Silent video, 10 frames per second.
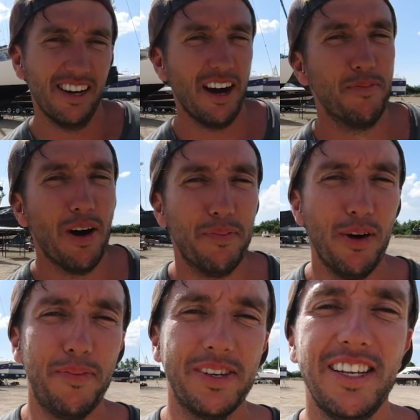Yeah, I
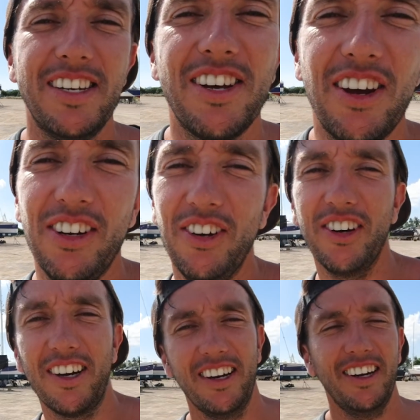purposely don't
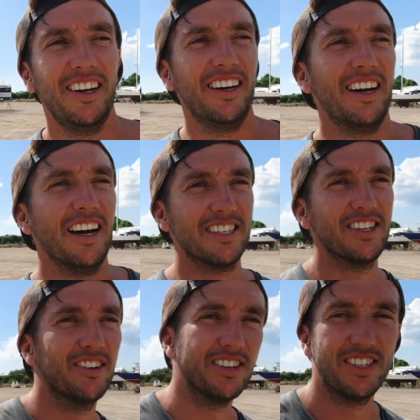look
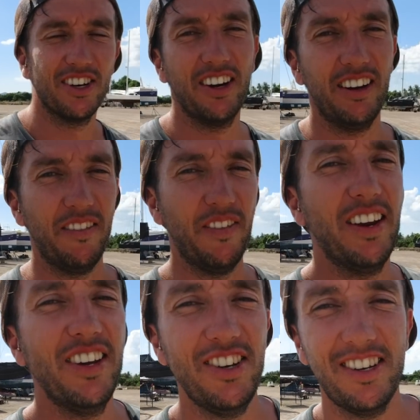until it's totally
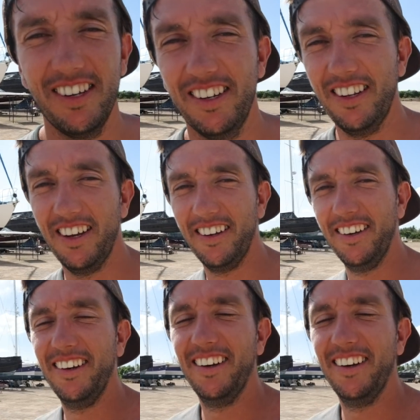finished, and then...